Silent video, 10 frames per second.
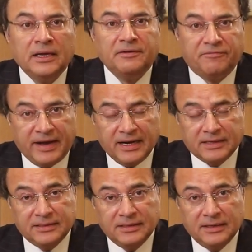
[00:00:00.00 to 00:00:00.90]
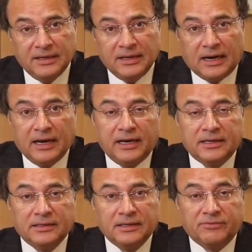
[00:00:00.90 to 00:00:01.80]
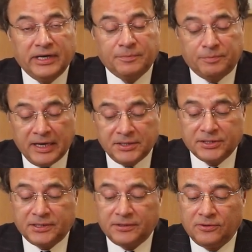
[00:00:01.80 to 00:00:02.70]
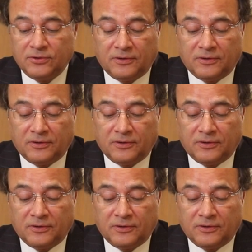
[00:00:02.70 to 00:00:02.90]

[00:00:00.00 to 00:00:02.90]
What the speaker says: In fact, I had the great pleasure